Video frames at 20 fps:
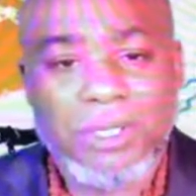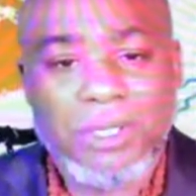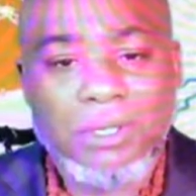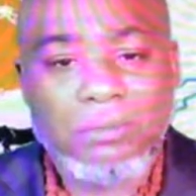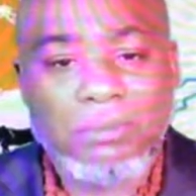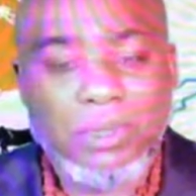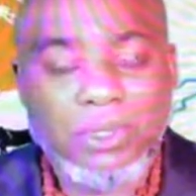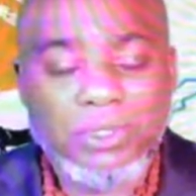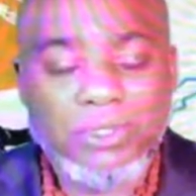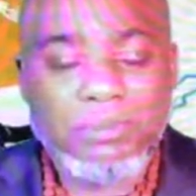
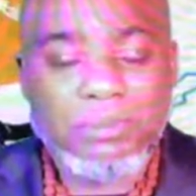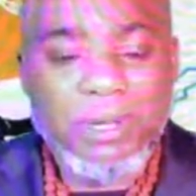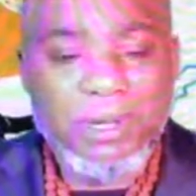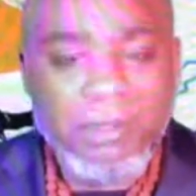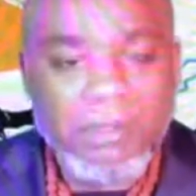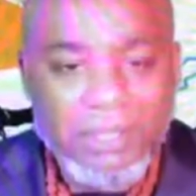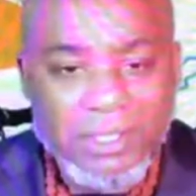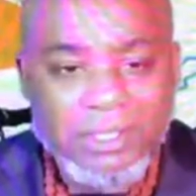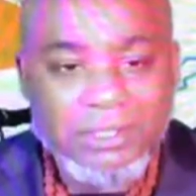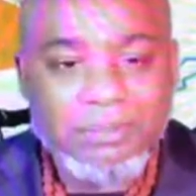Most
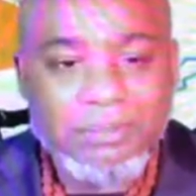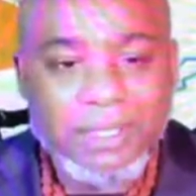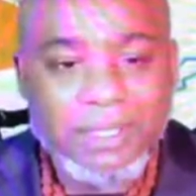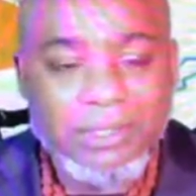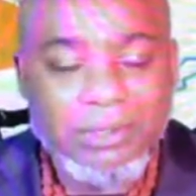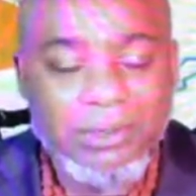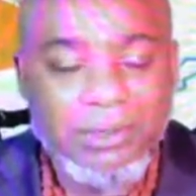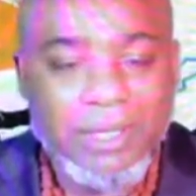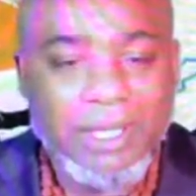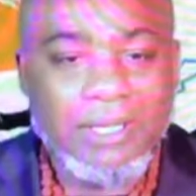Americans may
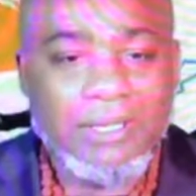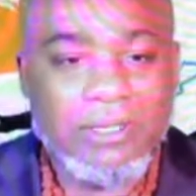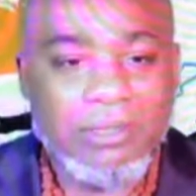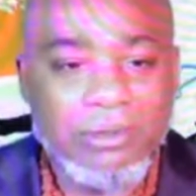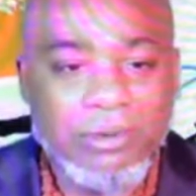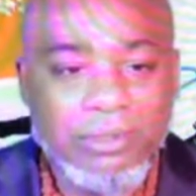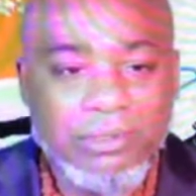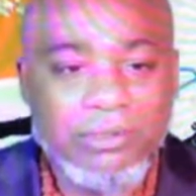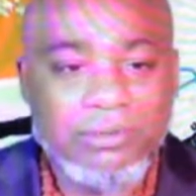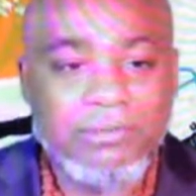know that they're going
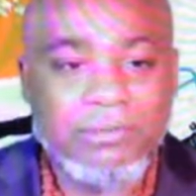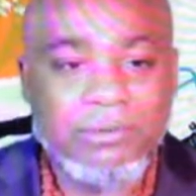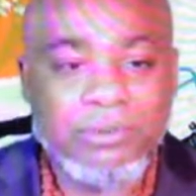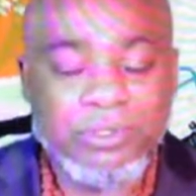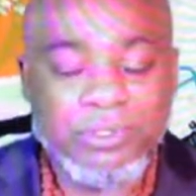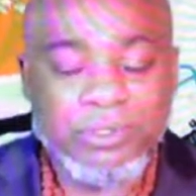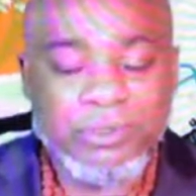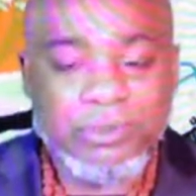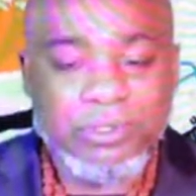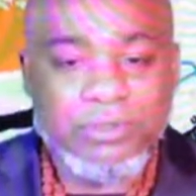to a food
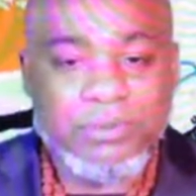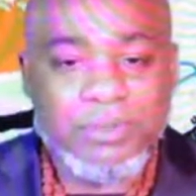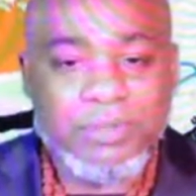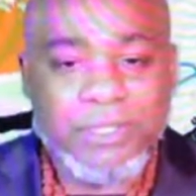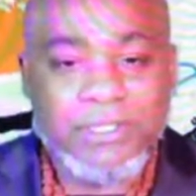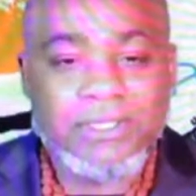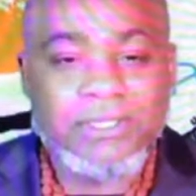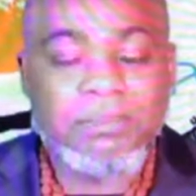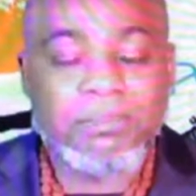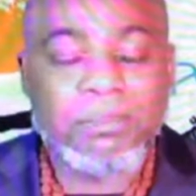shortage
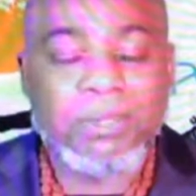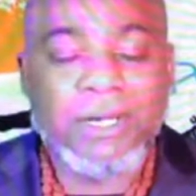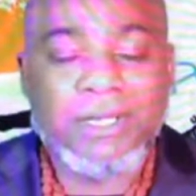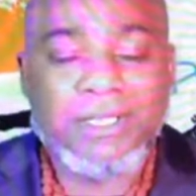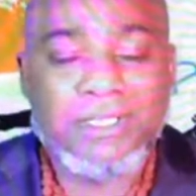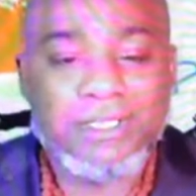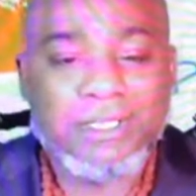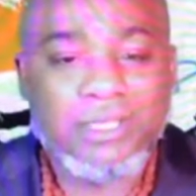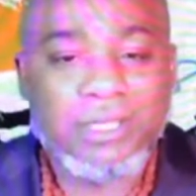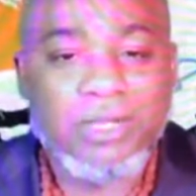because the
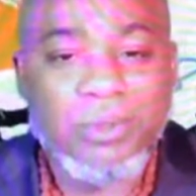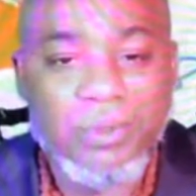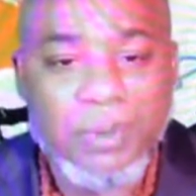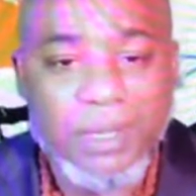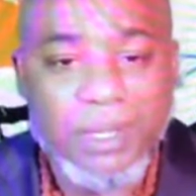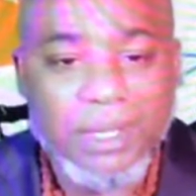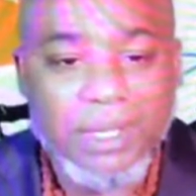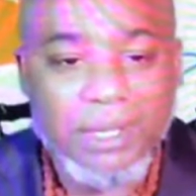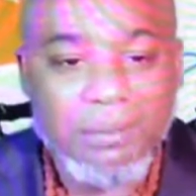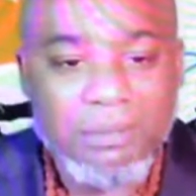prices are going
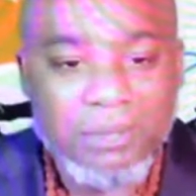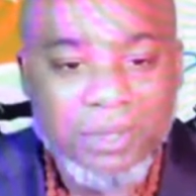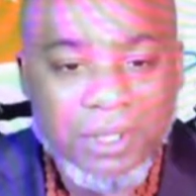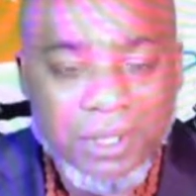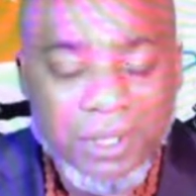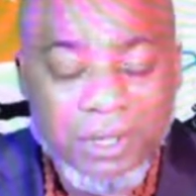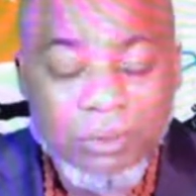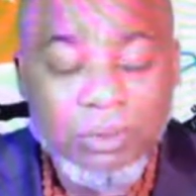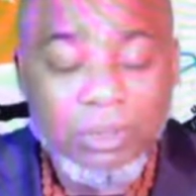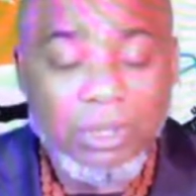up.
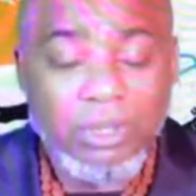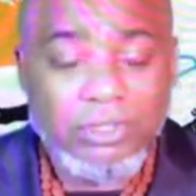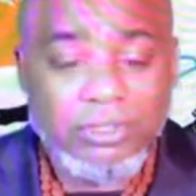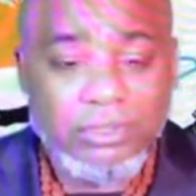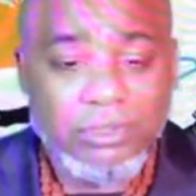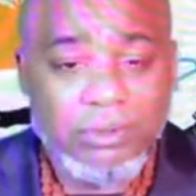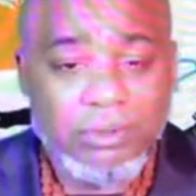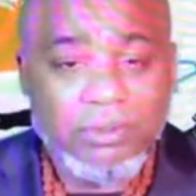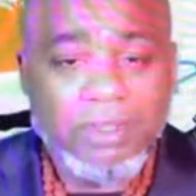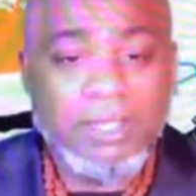We also
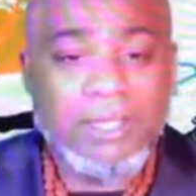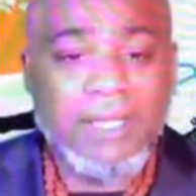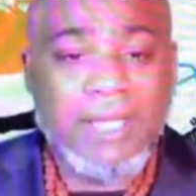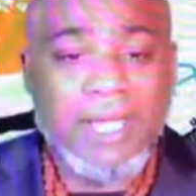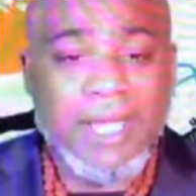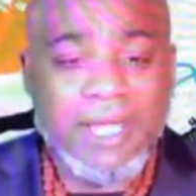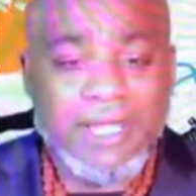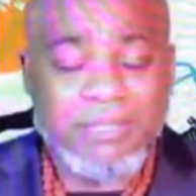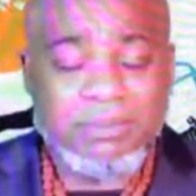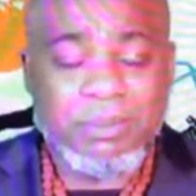know that the
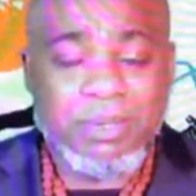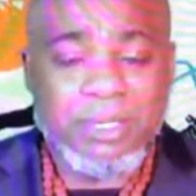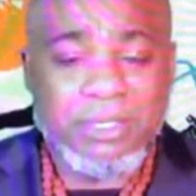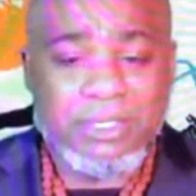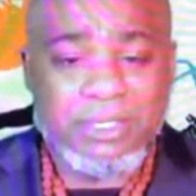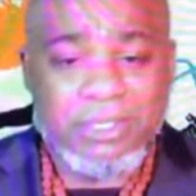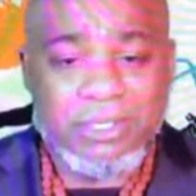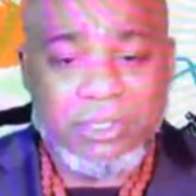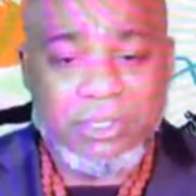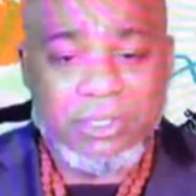gas prices
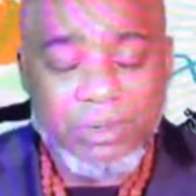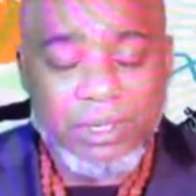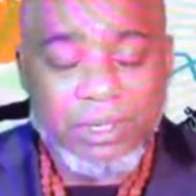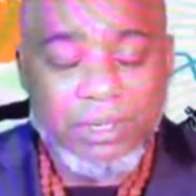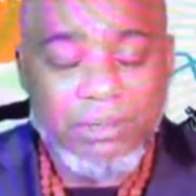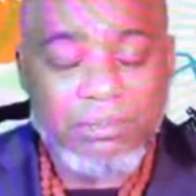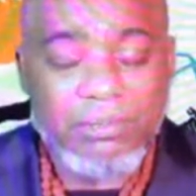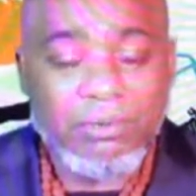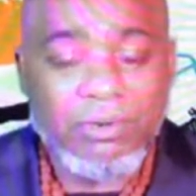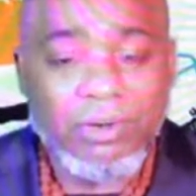are going up
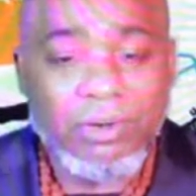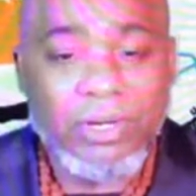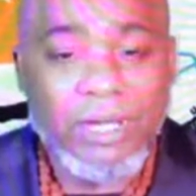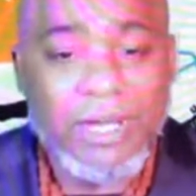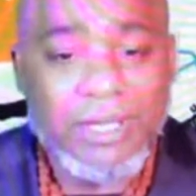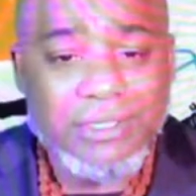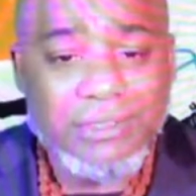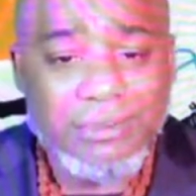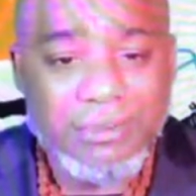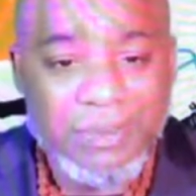for all
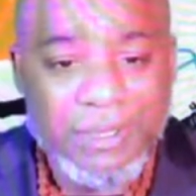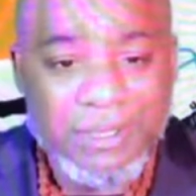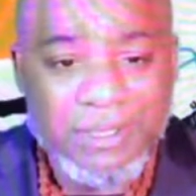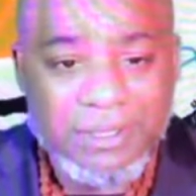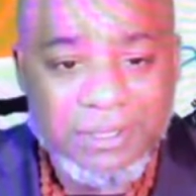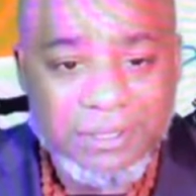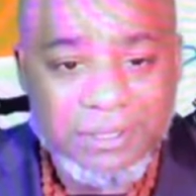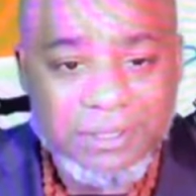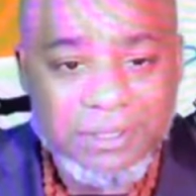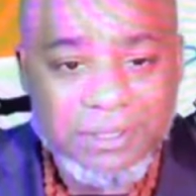kinds of
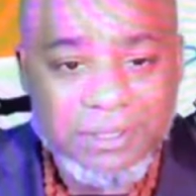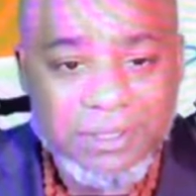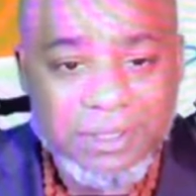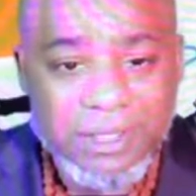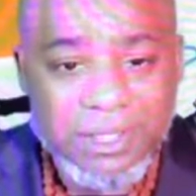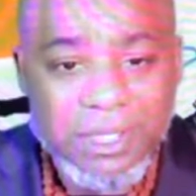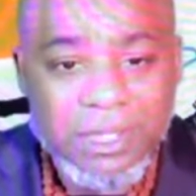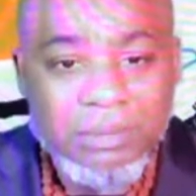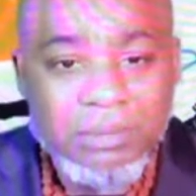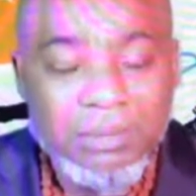reasons.
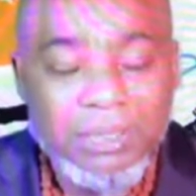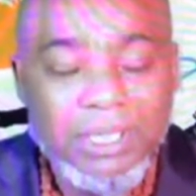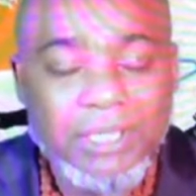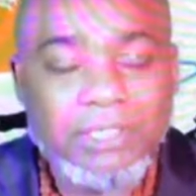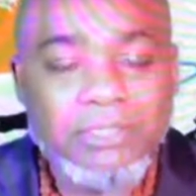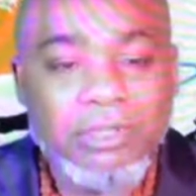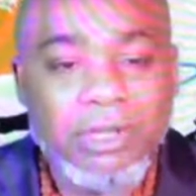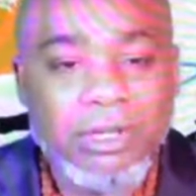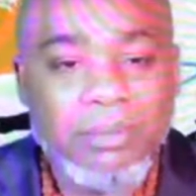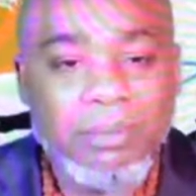But let's
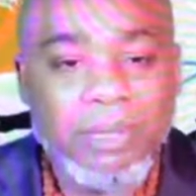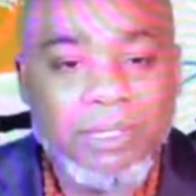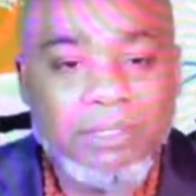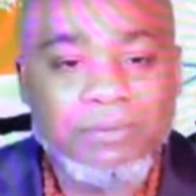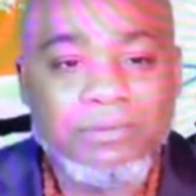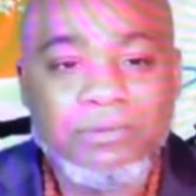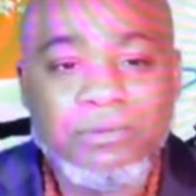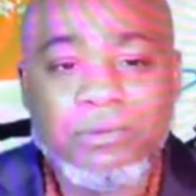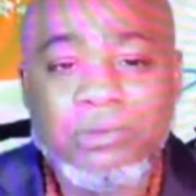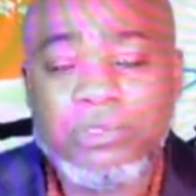talk about the
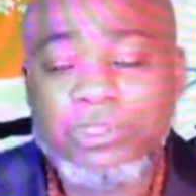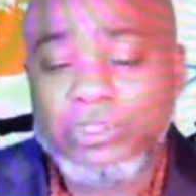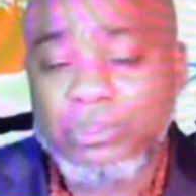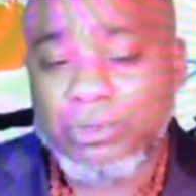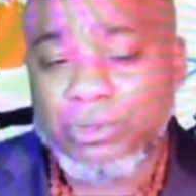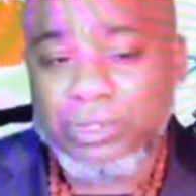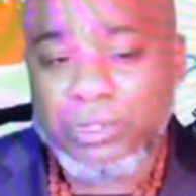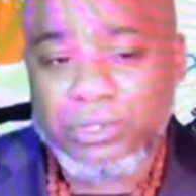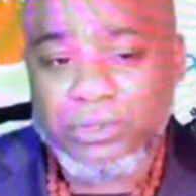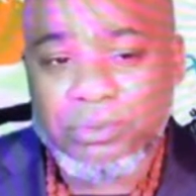food
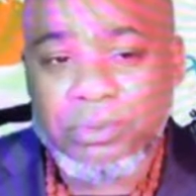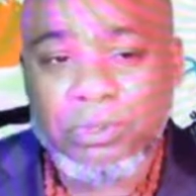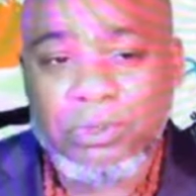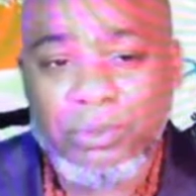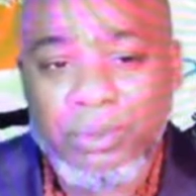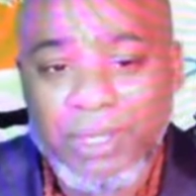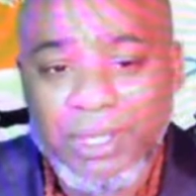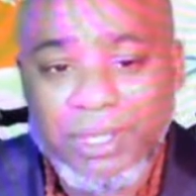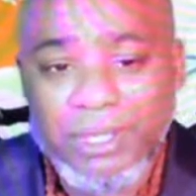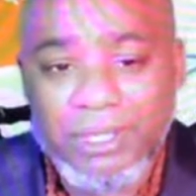shortage real
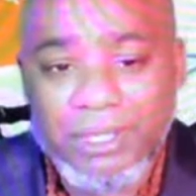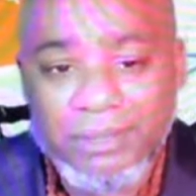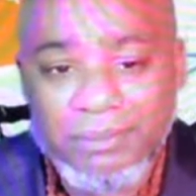quickly.